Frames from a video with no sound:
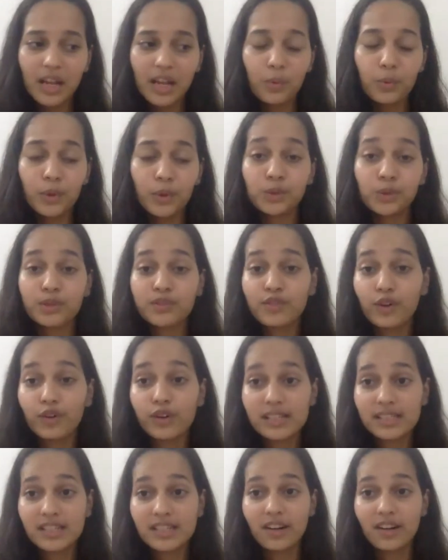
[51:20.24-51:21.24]
which was
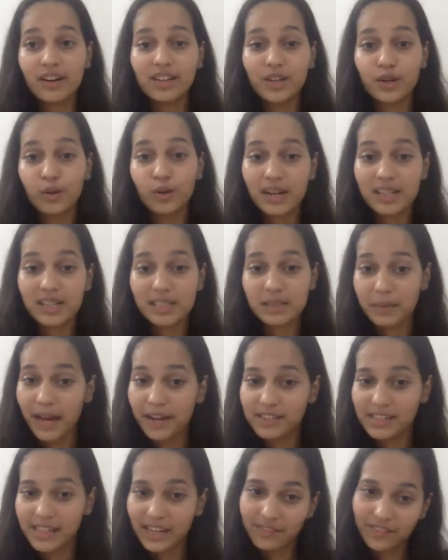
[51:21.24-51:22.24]
focused on Goa's
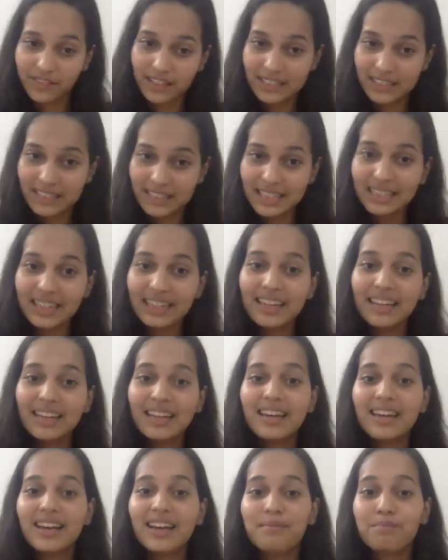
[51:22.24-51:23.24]
biodiversity.
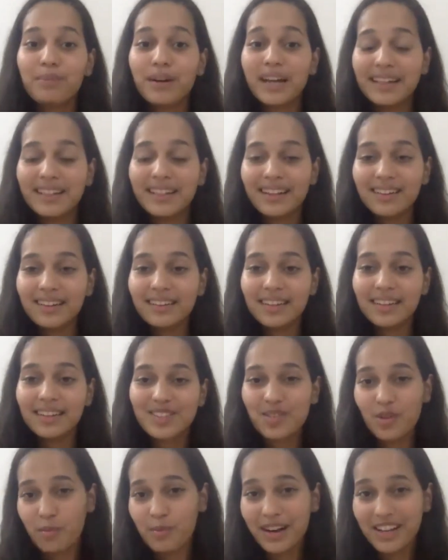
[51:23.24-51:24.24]
But I think that there's
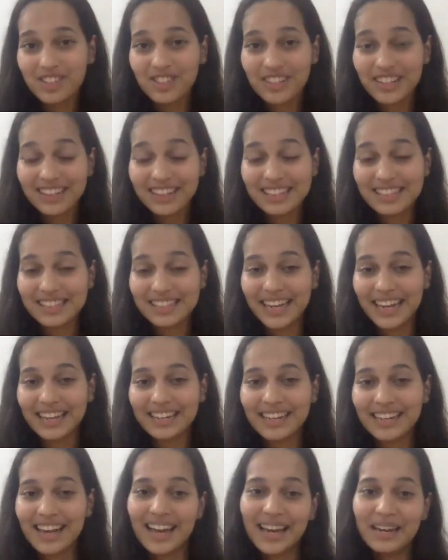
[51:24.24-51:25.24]
so much in state,
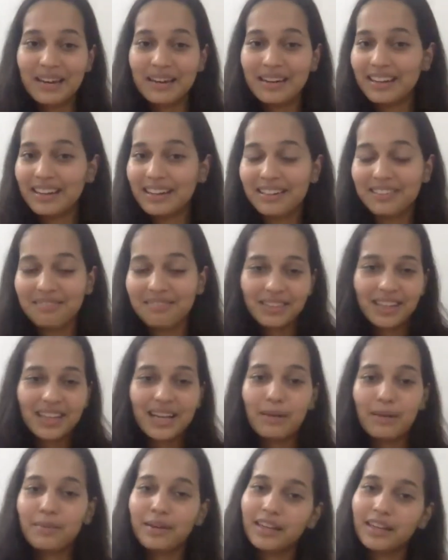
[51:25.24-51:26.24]
and in the
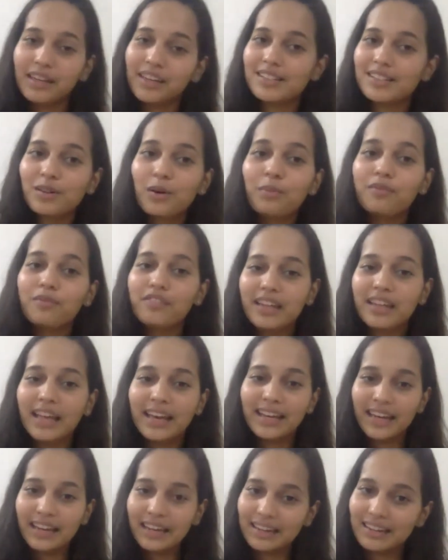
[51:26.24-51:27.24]
coming years,
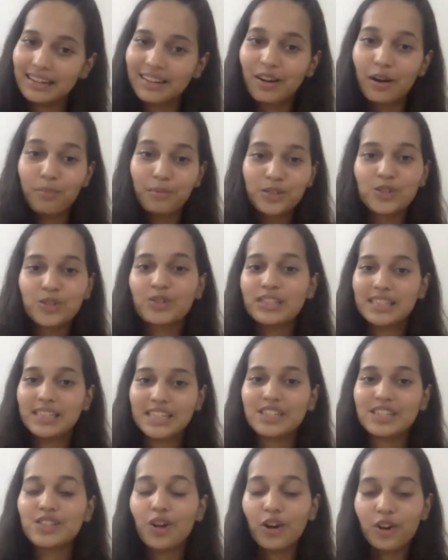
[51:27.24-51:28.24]
hopefully, I get an opportunity
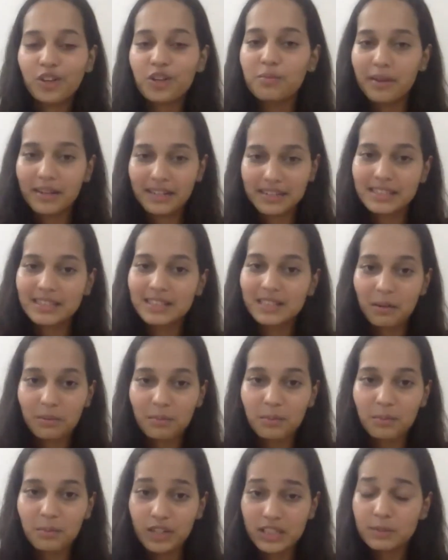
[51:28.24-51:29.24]
to document it some
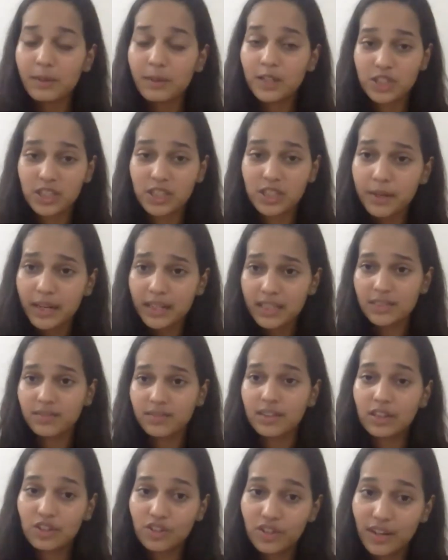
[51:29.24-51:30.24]
more, especially because of
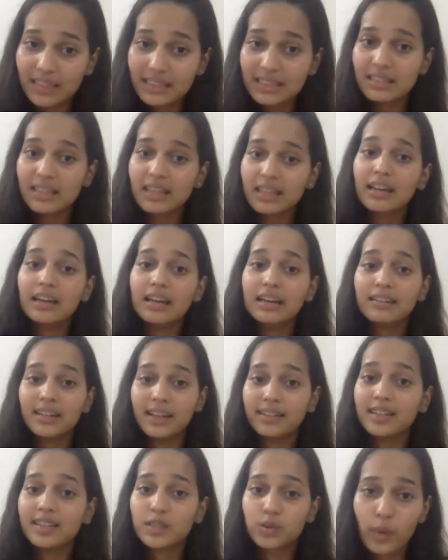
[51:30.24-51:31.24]
the threats
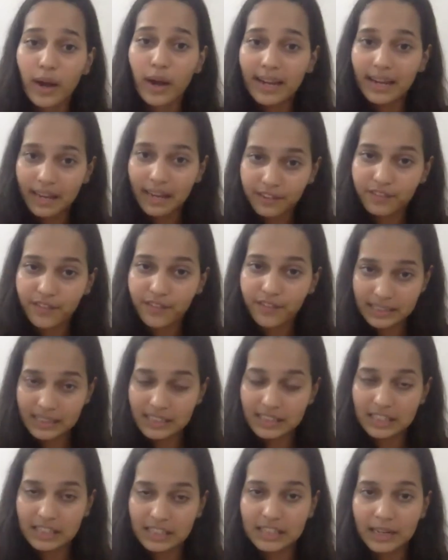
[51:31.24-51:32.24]
that this wildlife
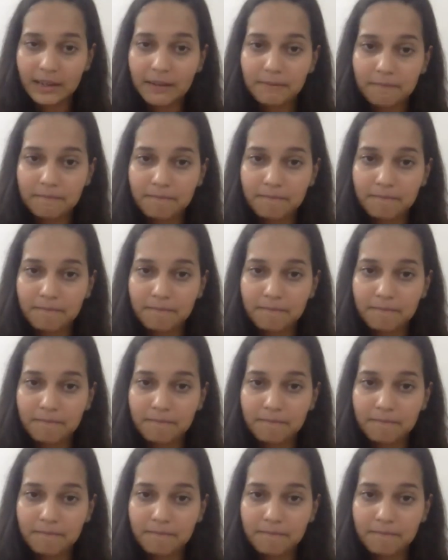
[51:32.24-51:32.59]
faces today.